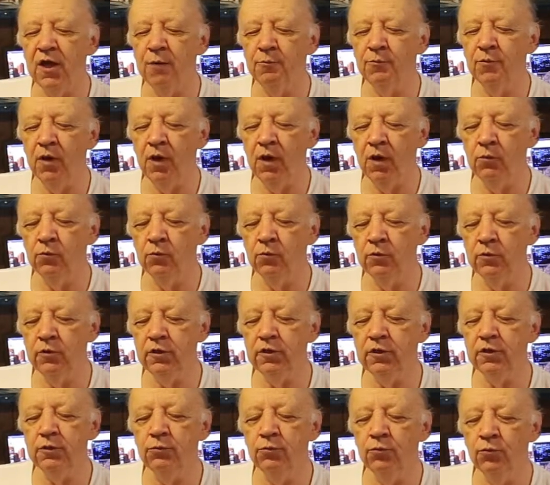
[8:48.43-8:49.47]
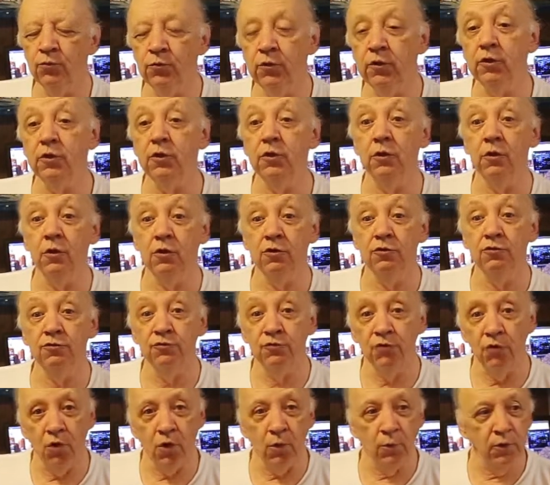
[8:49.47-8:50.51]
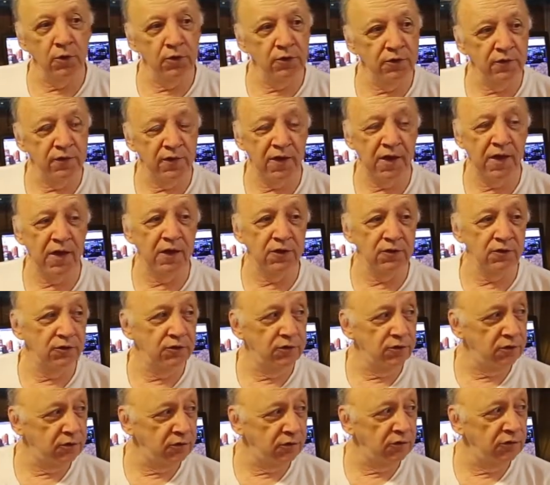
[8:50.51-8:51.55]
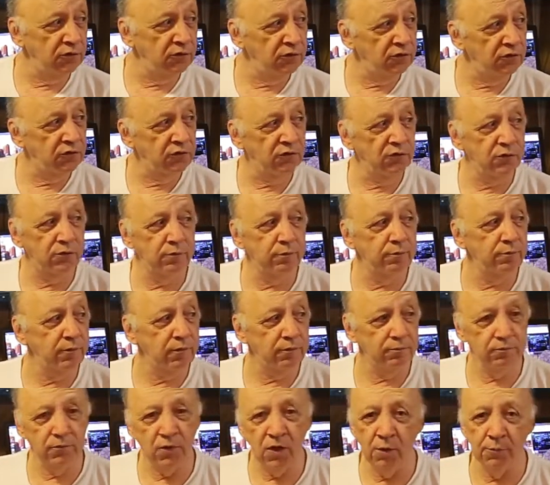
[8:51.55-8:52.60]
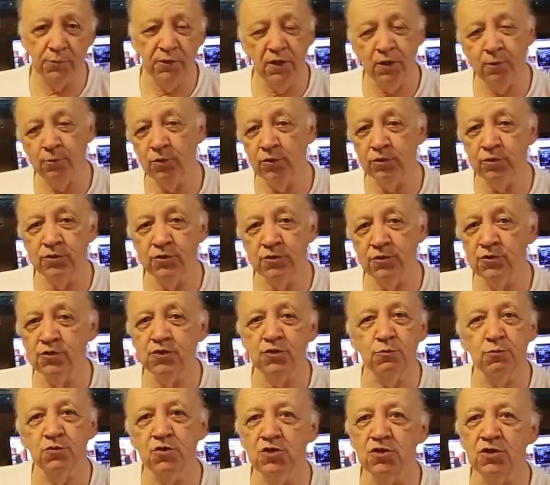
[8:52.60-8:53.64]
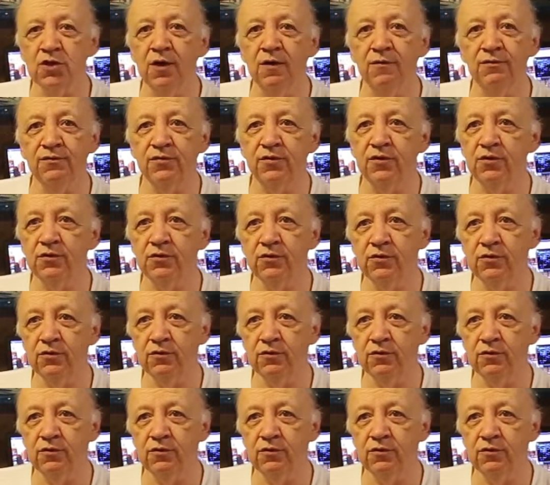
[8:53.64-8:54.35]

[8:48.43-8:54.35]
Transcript: I'm really, really looking forward to that, because I'll be able to do some stuff that